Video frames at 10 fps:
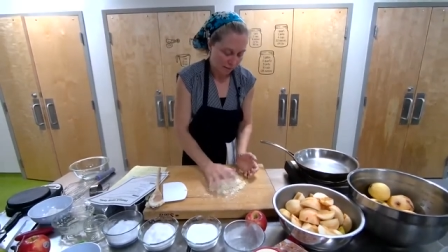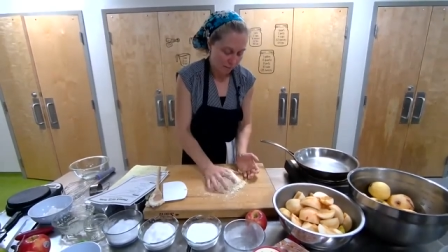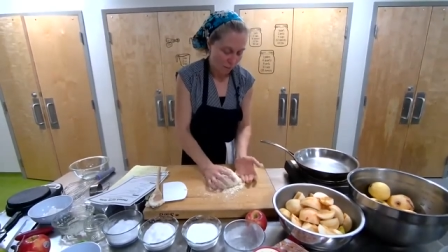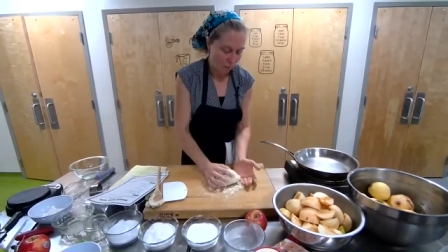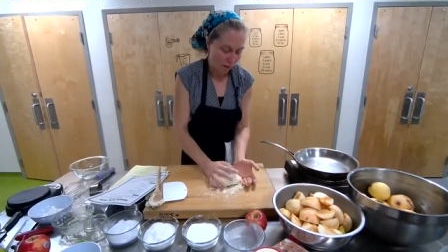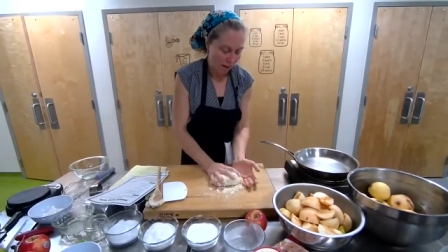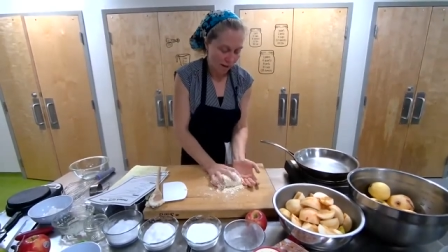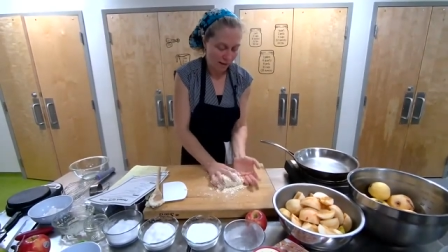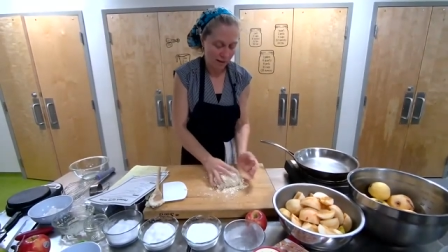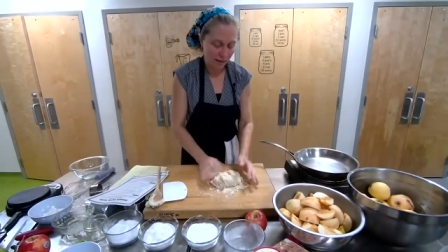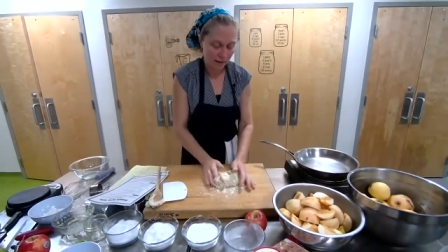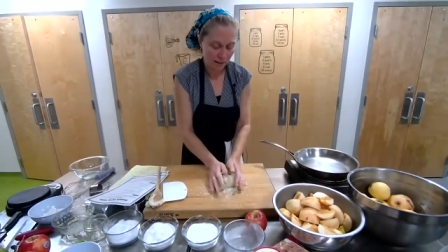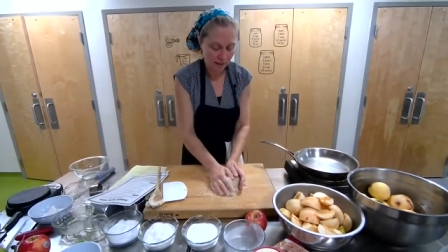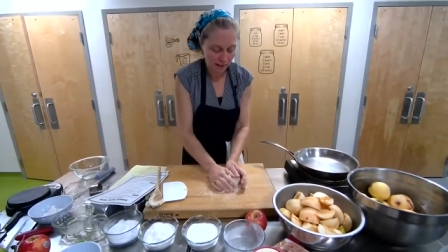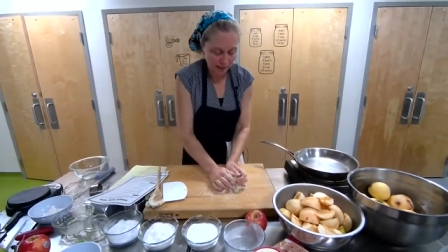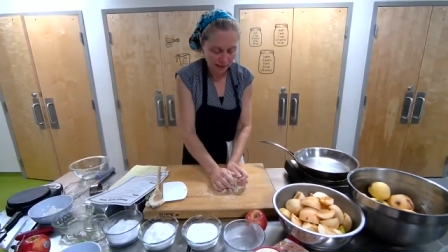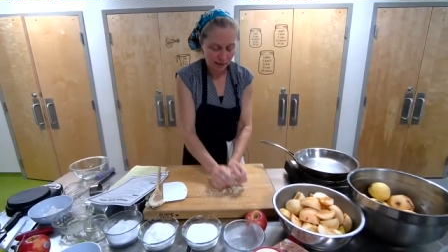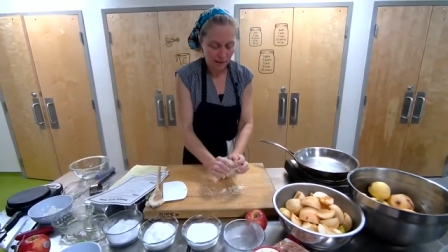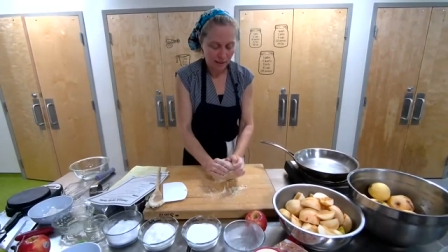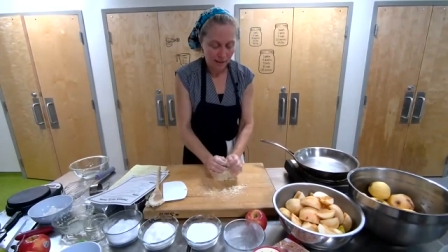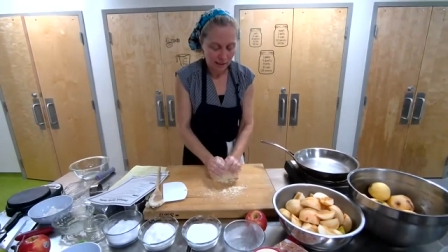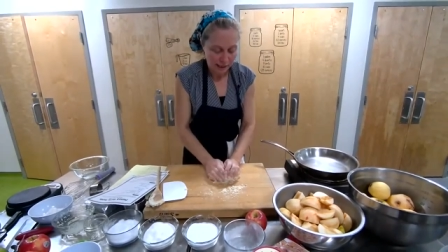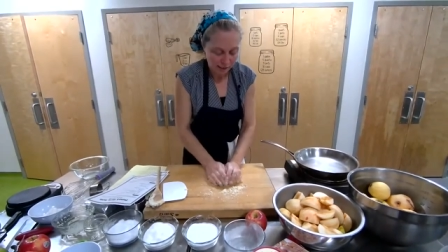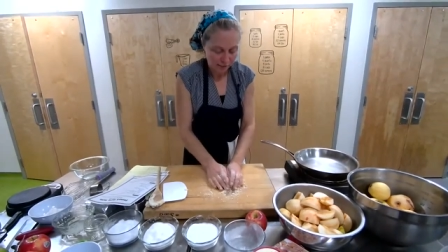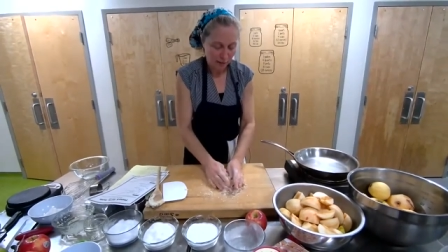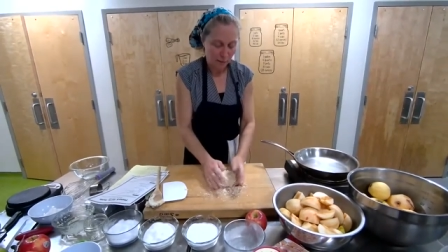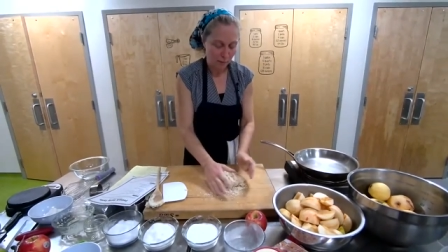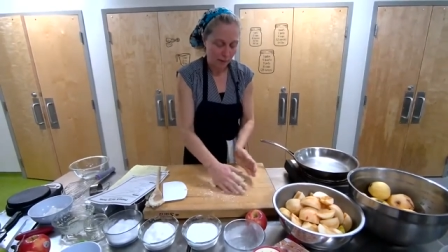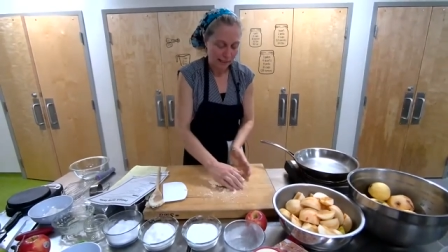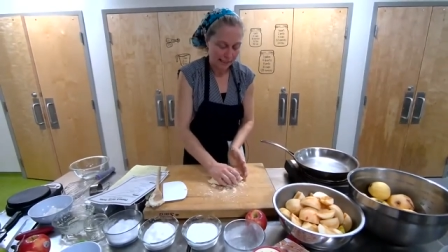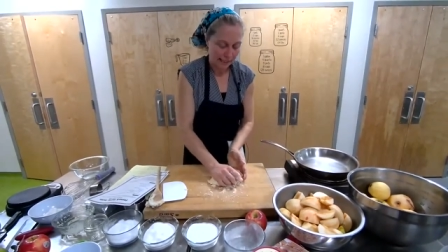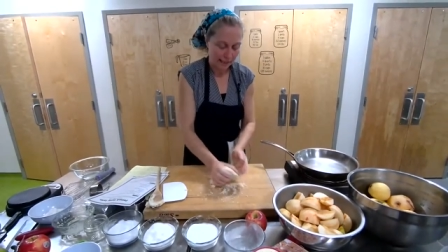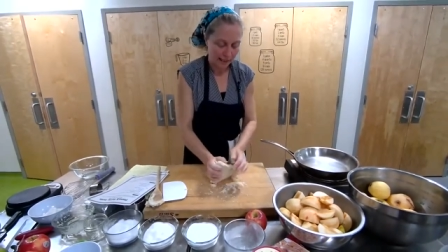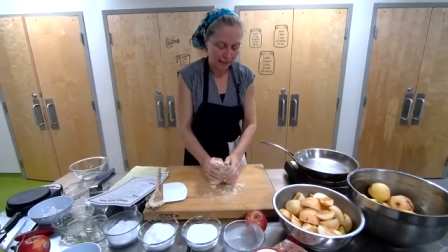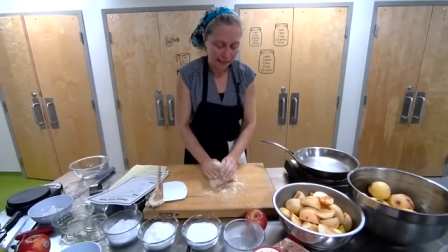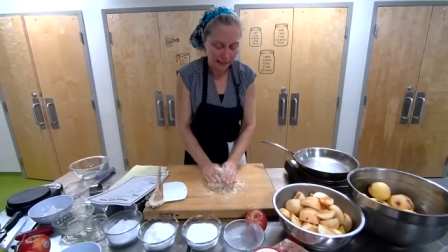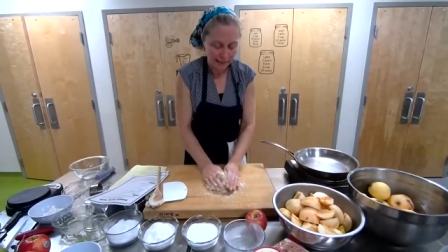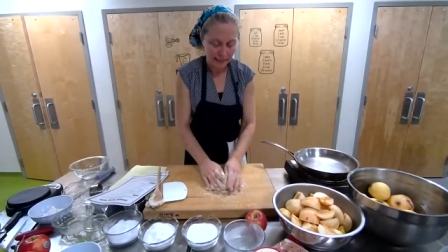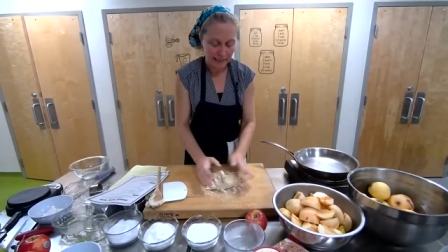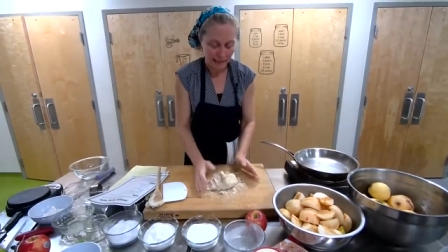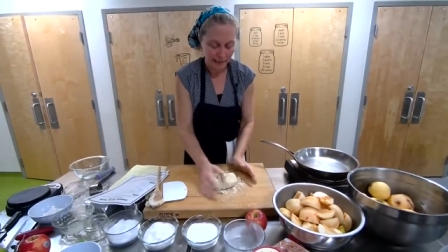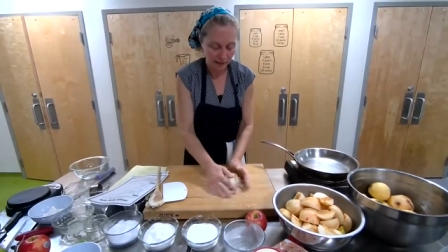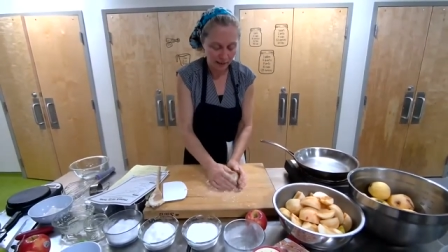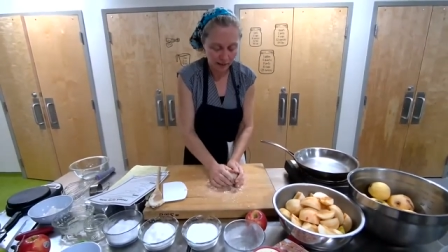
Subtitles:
more of compressing and kneading.